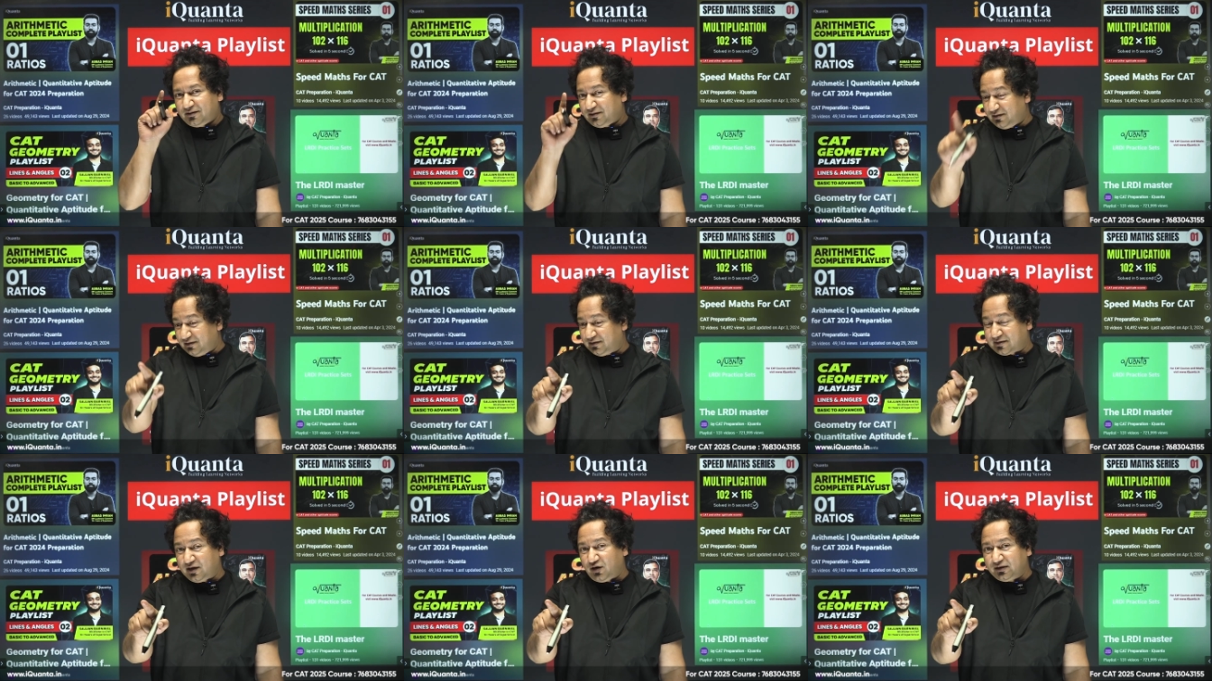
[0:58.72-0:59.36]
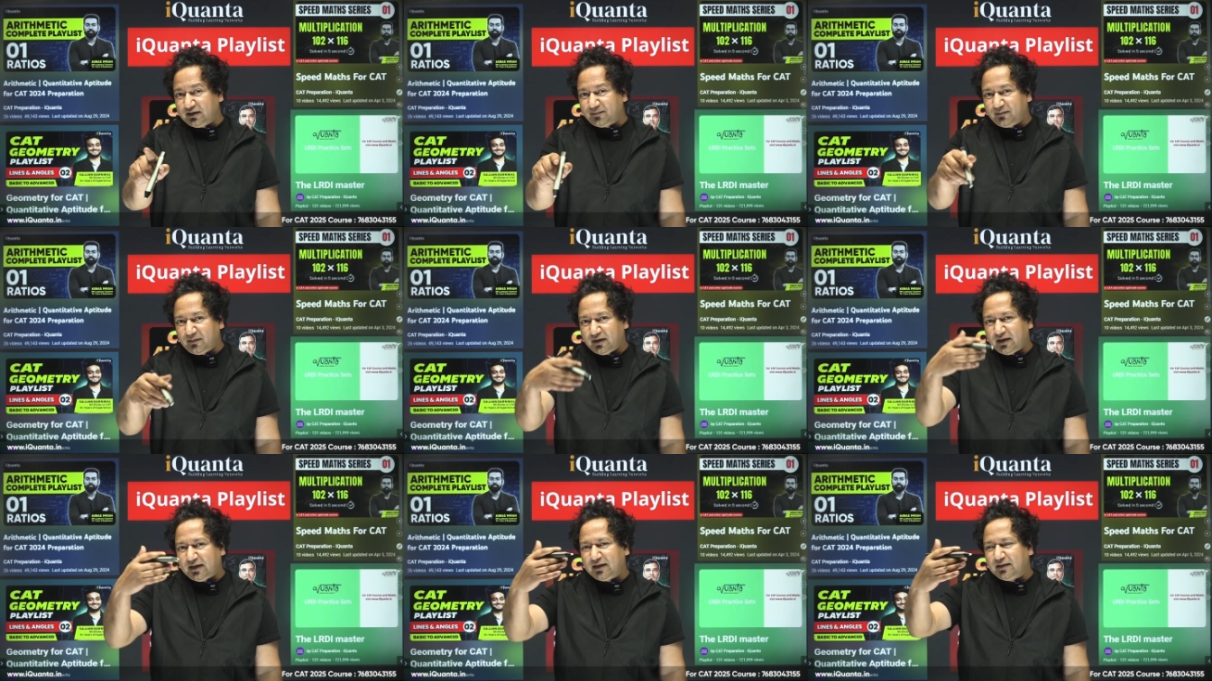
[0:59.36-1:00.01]
click on them
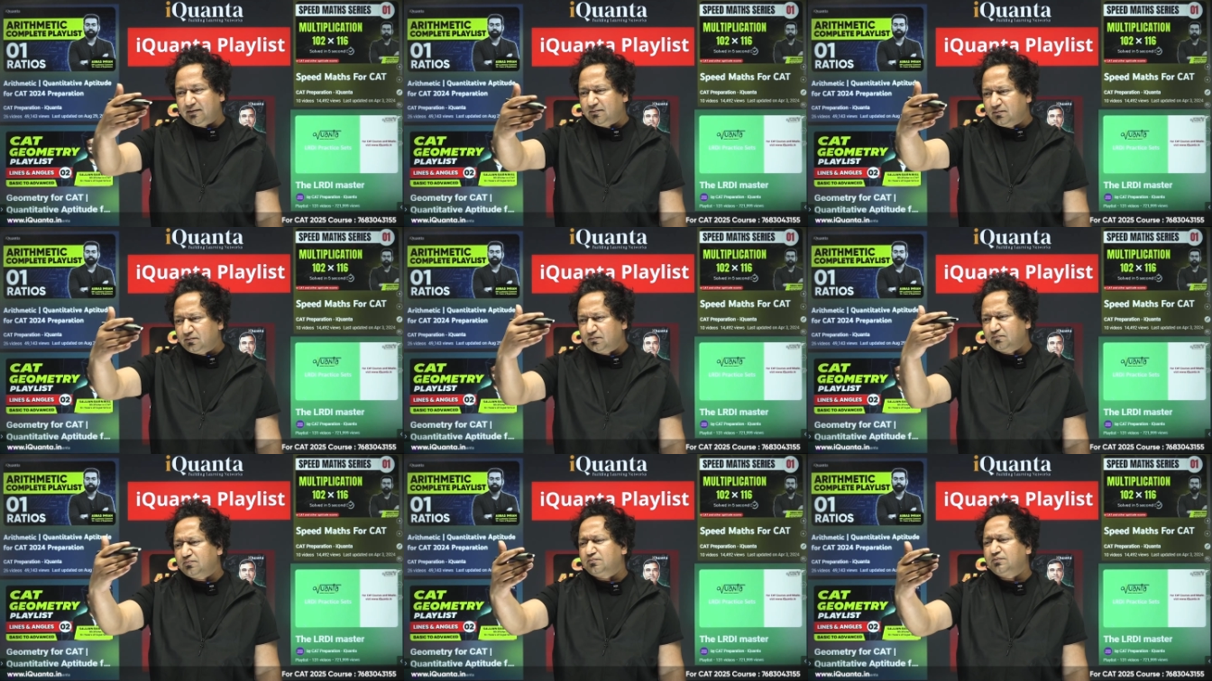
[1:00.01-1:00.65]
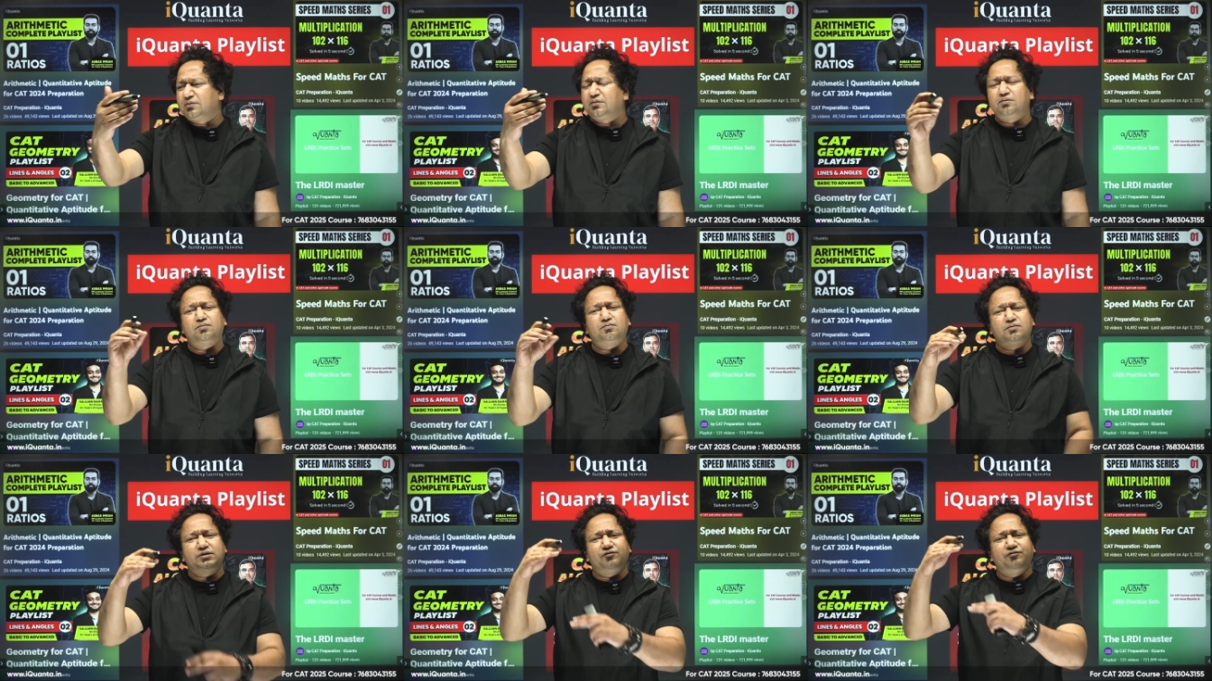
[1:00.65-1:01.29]
and
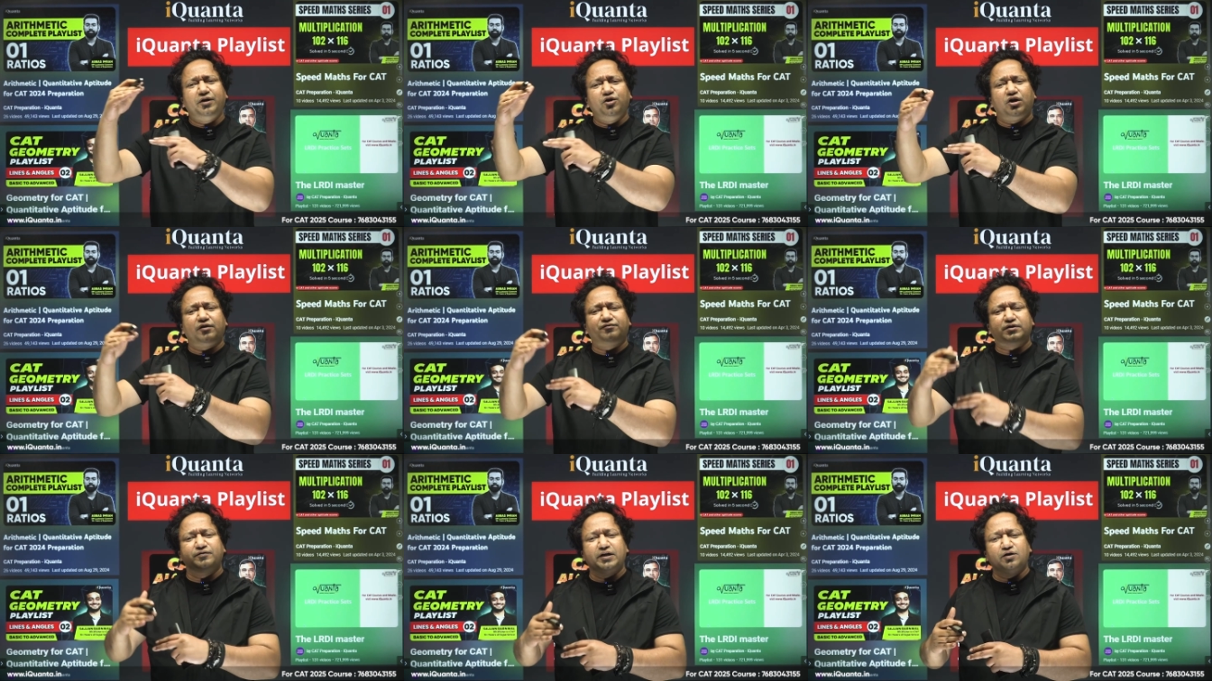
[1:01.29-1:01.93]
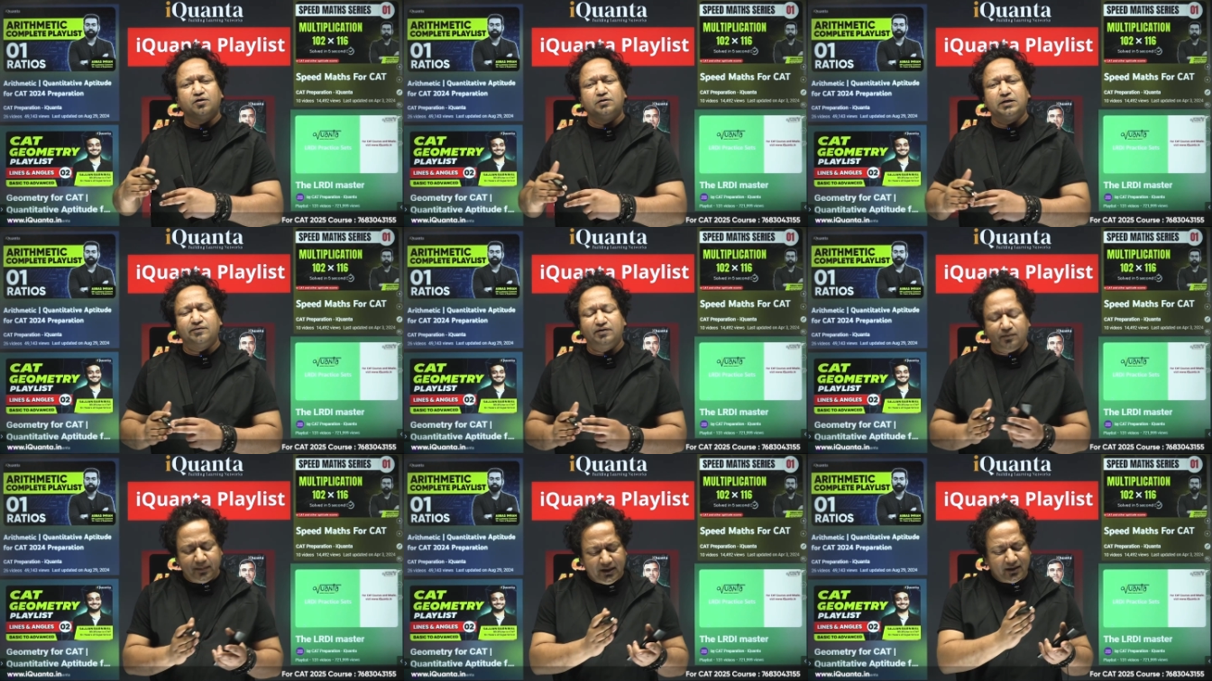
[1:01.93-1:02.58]
video after video, they will
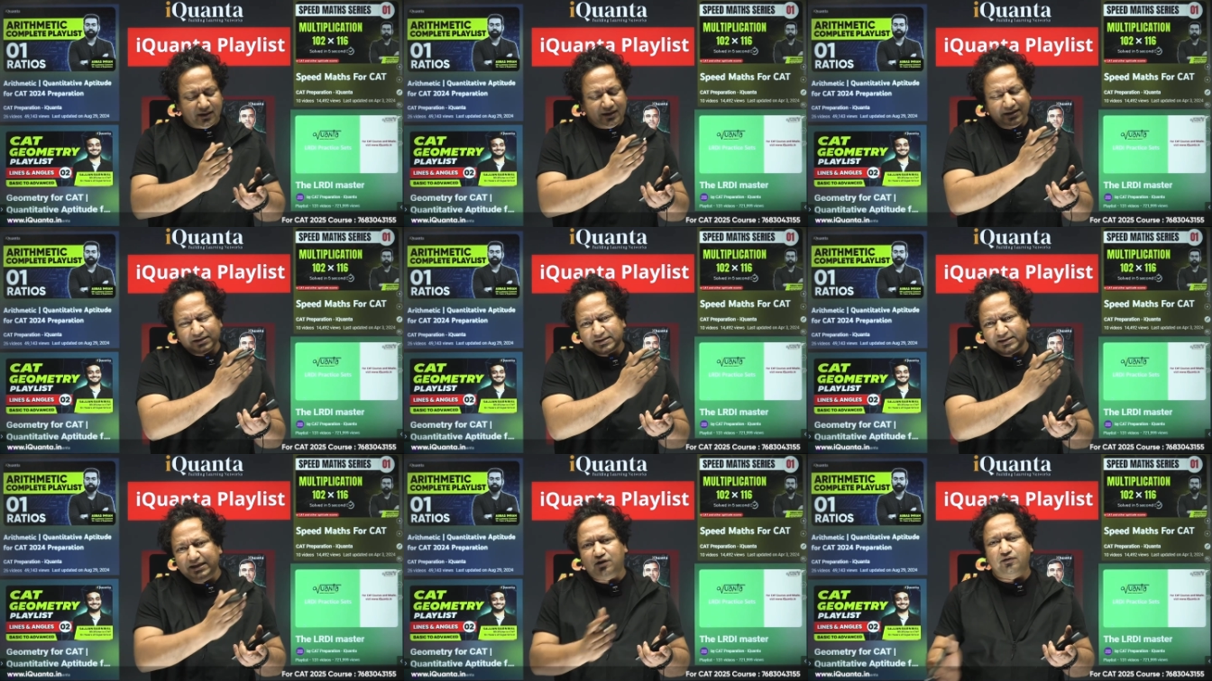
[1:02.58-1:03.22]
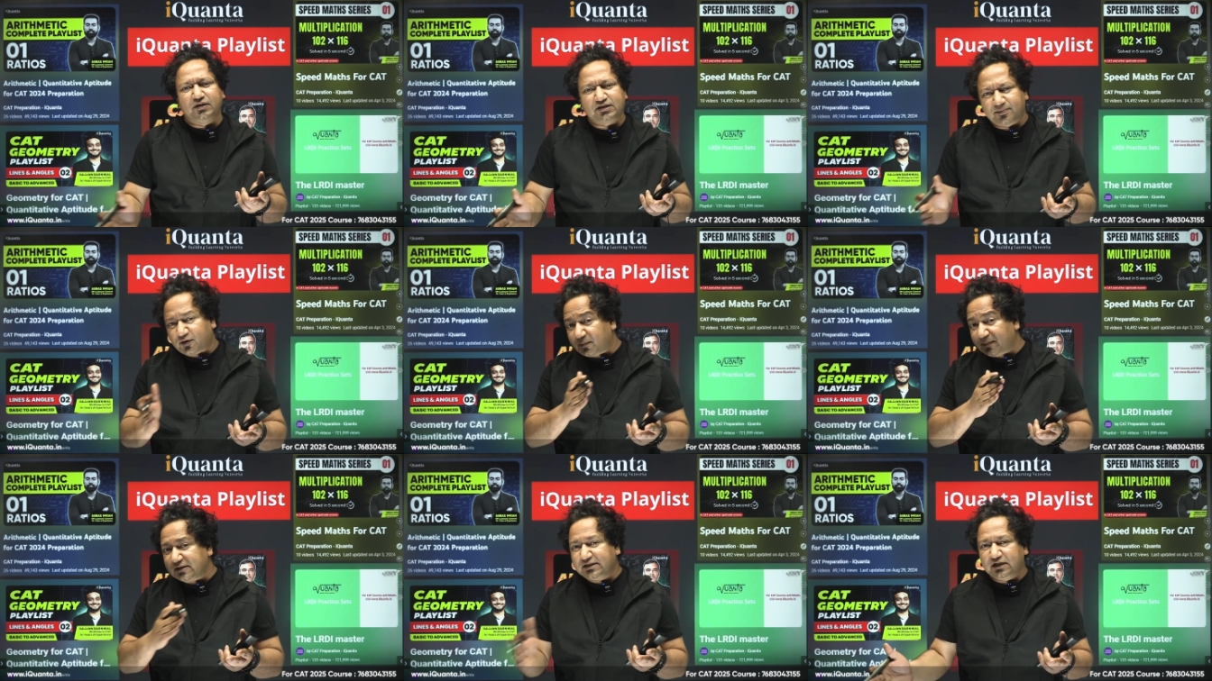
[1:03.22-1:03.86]
be in a sequence, a
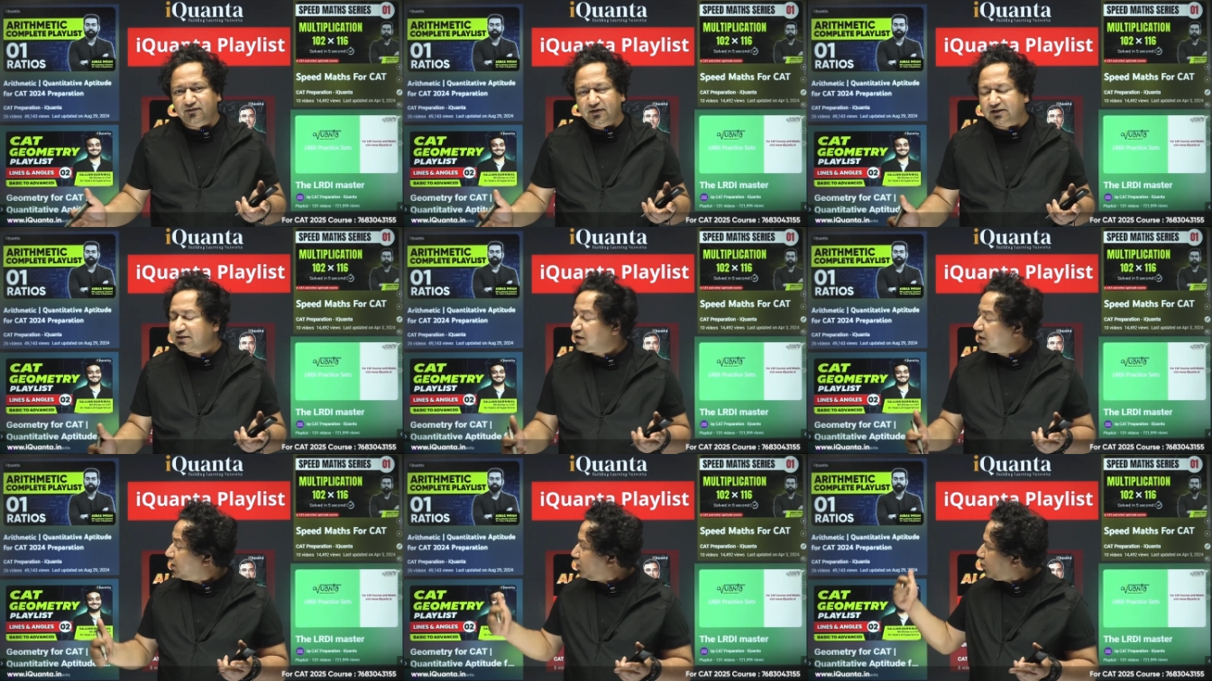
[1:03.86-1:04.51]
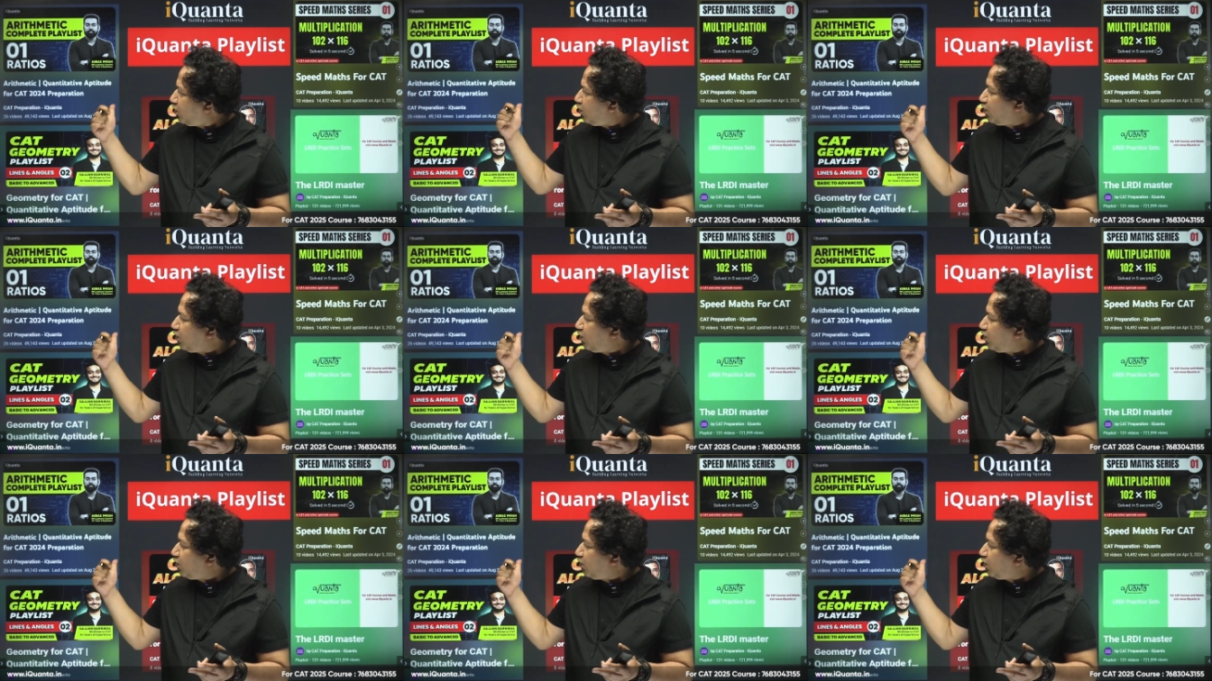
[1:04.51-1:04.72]
proper sequence, all